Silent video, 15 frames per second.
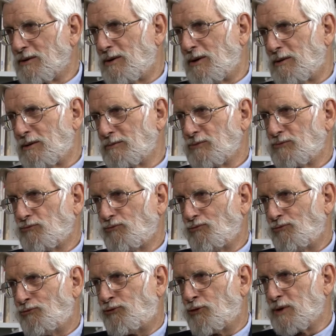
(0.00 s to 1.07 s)
all
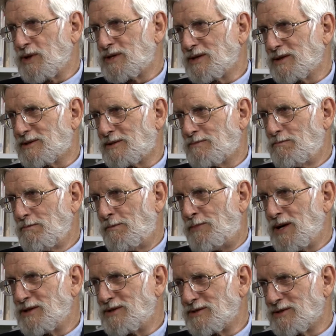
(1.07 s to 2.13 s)
46
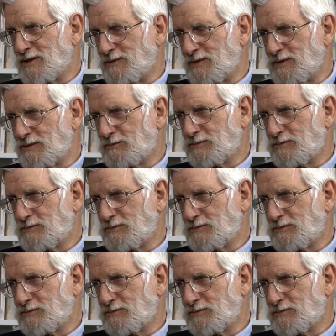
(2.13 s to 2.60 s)
pages of it,